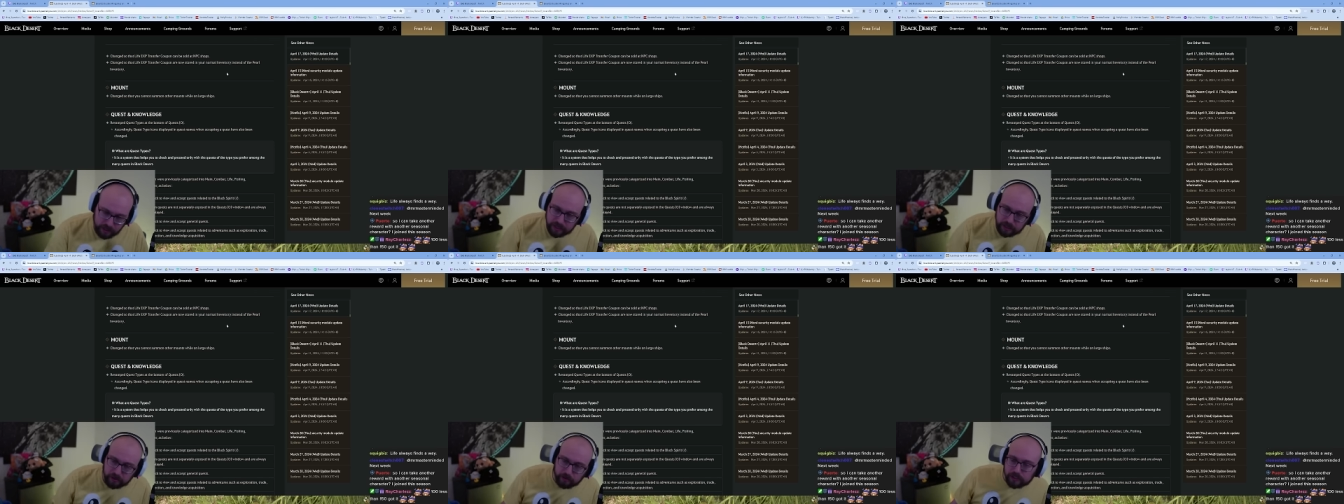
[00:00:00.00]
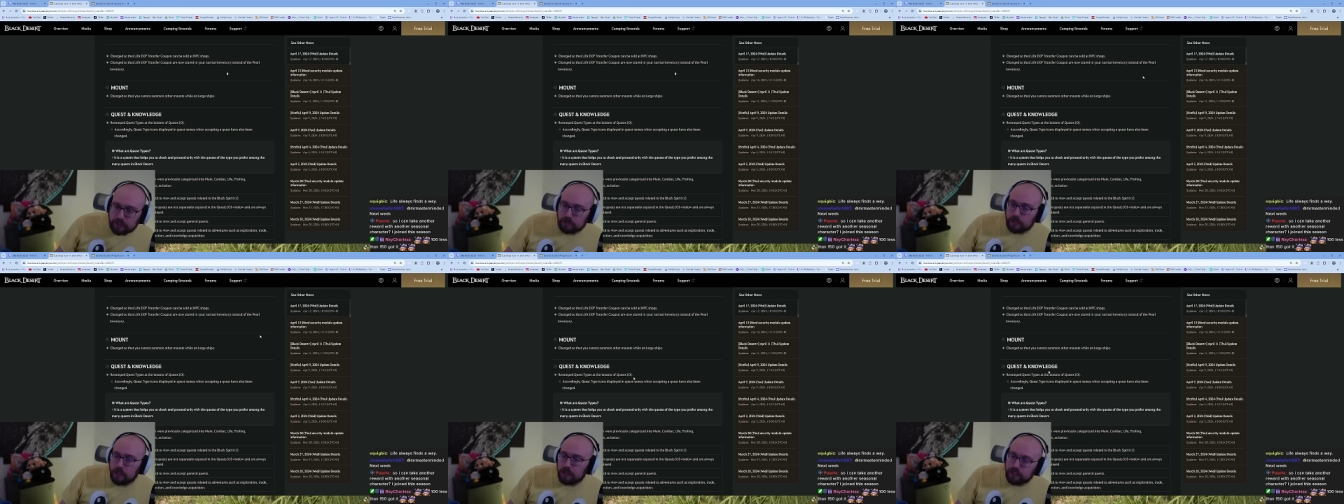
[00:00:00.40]
don't want you
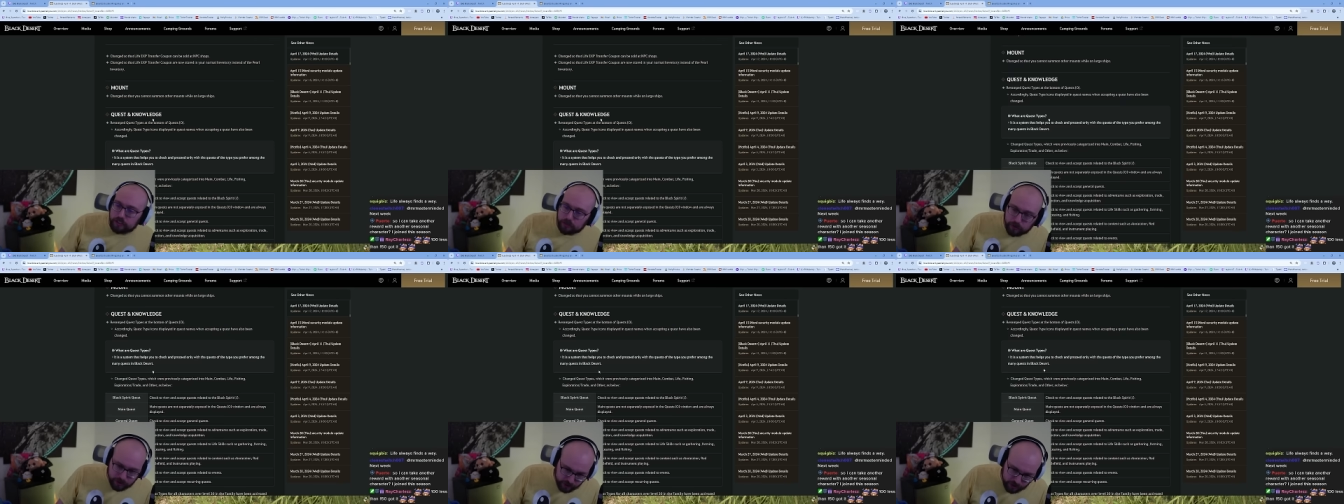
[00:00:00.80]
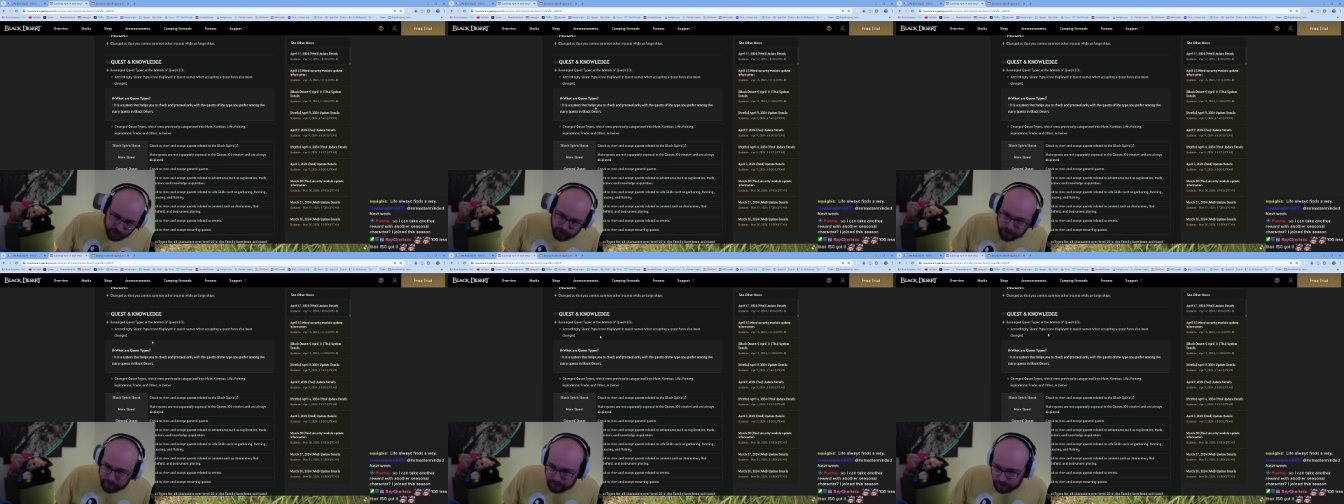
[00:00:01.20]
calling your horse to
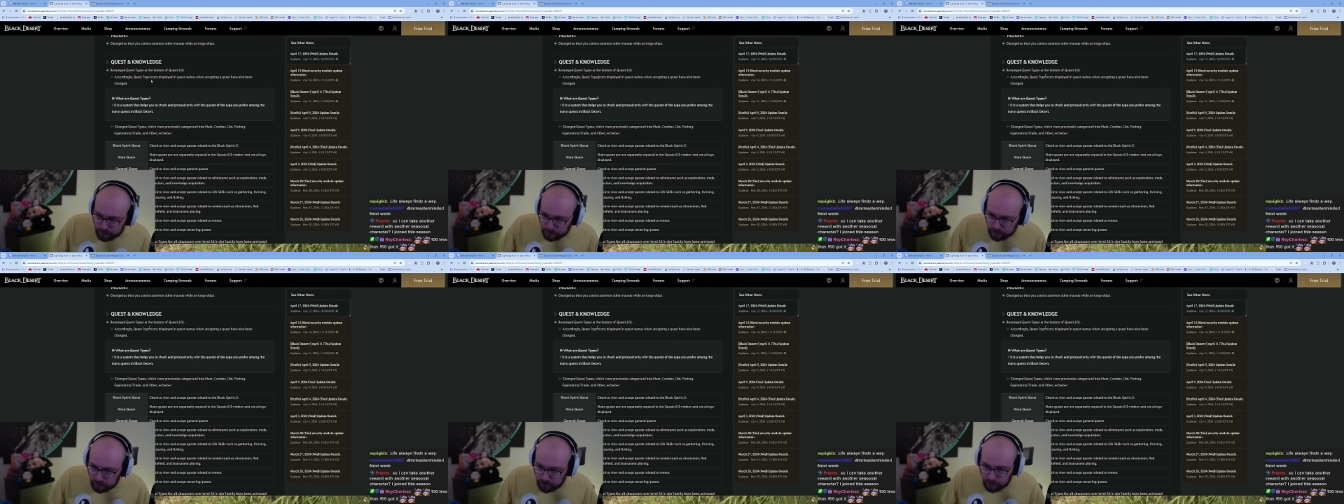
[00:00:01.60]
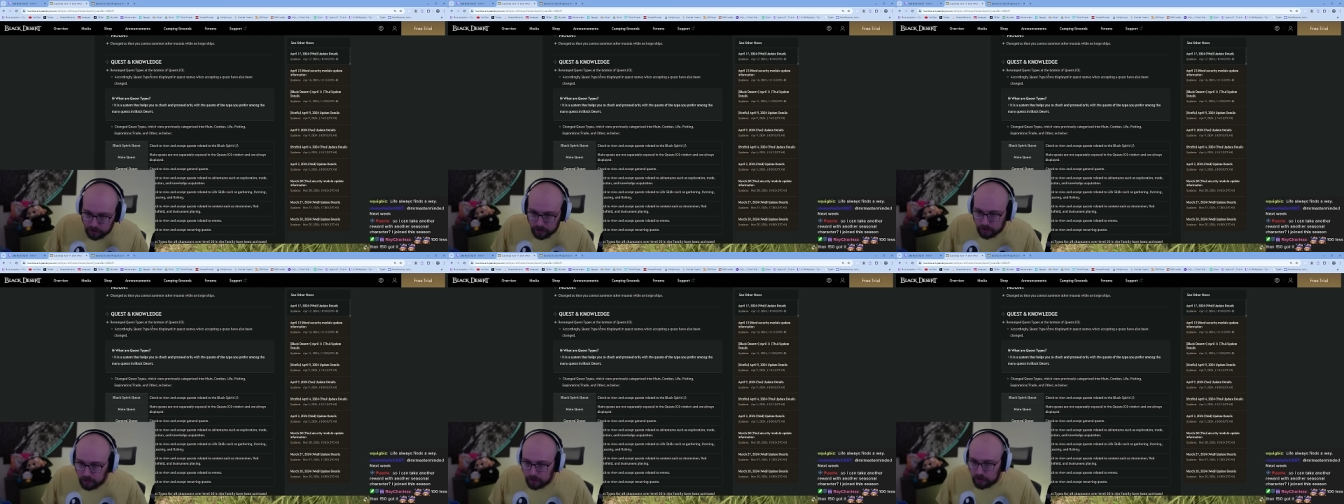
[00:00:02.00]
ships.
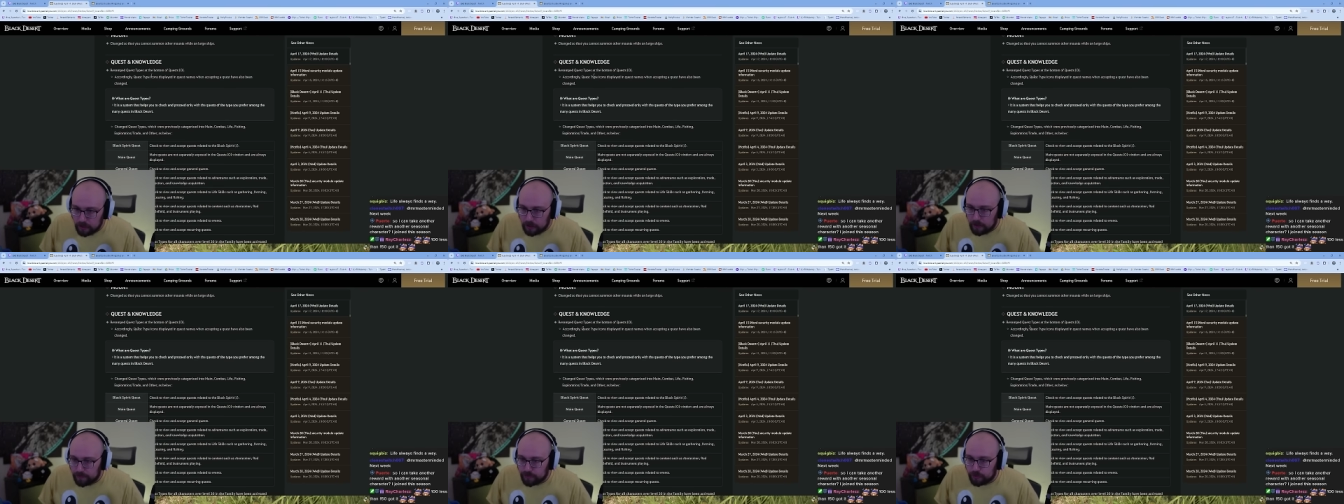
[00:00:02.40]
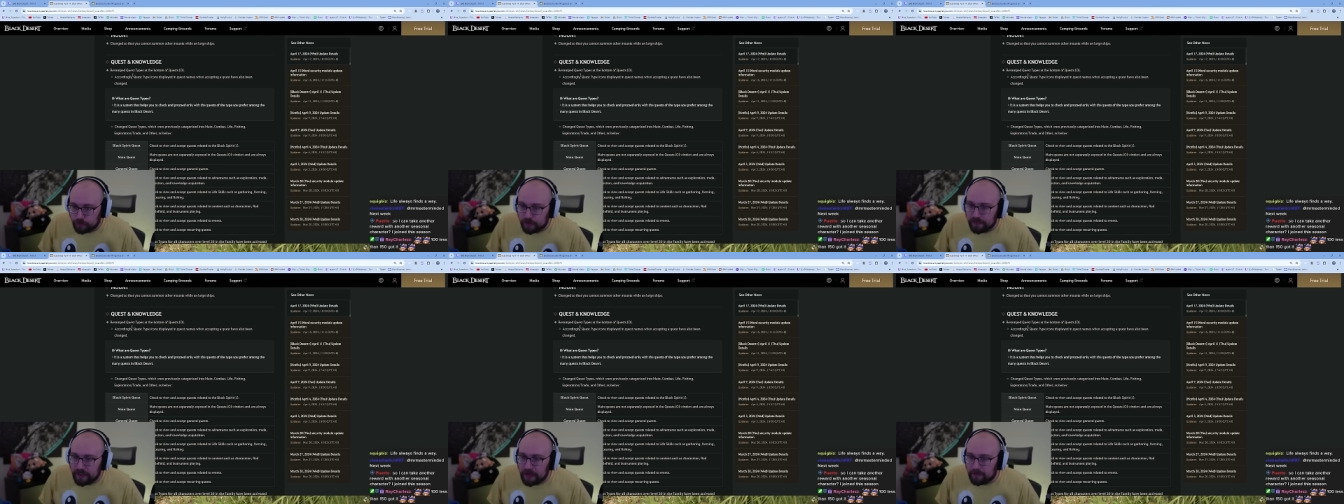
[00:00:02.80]

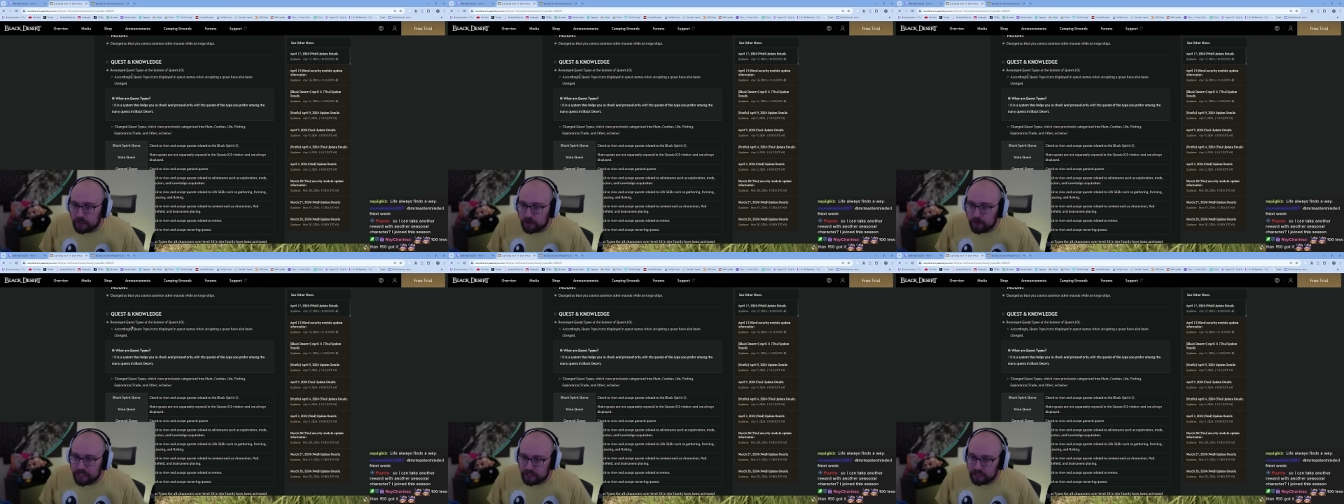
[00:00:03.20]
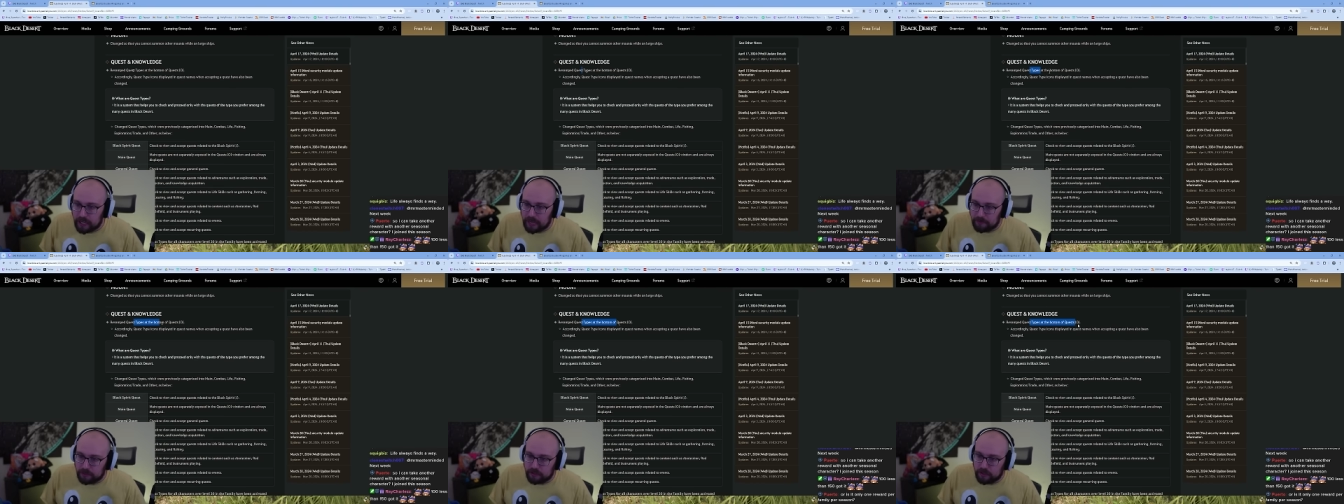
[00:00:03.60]
Revamp the quest types